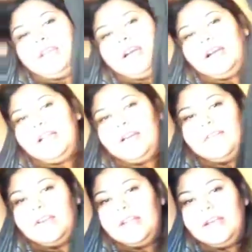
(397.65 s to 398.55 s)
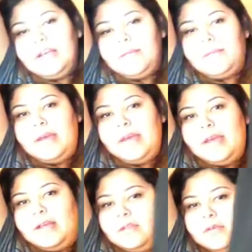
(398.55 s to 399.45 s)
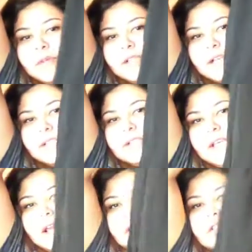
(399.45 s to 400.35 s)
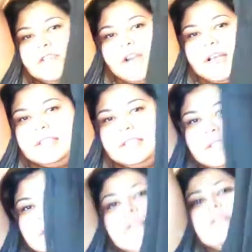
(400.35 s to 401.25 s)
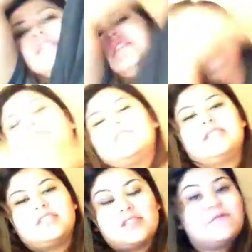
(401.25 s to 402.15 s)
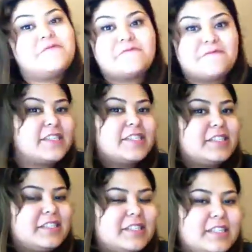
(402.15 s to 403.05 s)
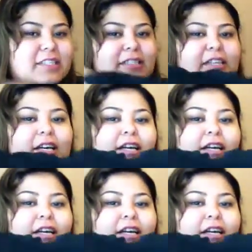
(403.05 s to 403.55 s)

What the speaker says: cut of it, it's almost like a skater dress, so you can see all the fucking stains